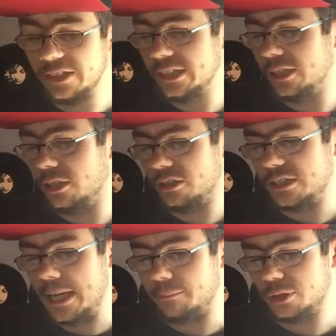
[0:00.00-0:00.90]

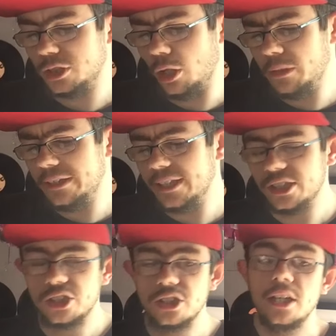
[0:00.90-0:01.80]
videos showing
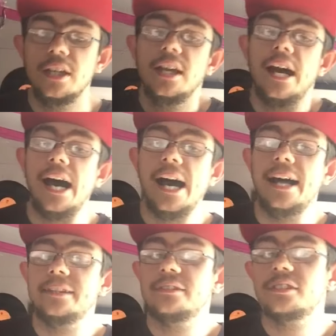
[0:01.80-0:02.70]
this.
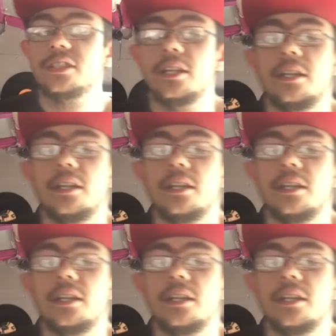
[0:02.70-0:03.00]
And